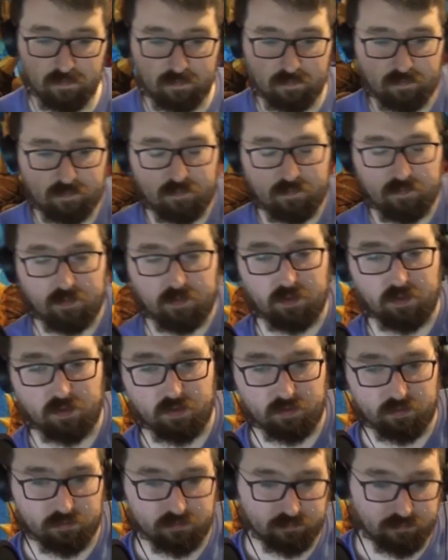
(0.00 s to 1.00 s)
know, recently
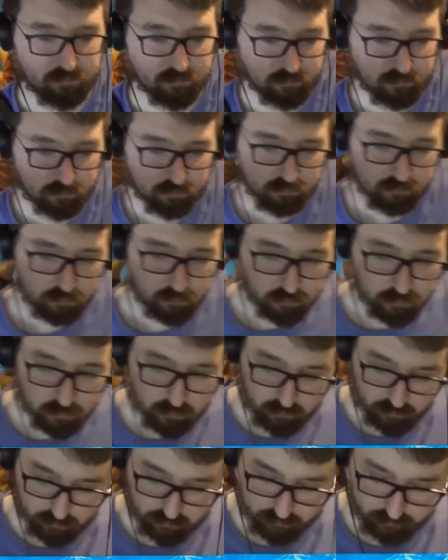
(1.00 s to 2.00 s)
the troll
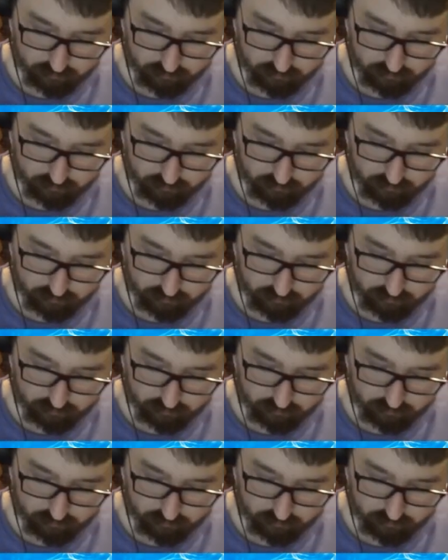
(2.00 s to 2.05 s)
military has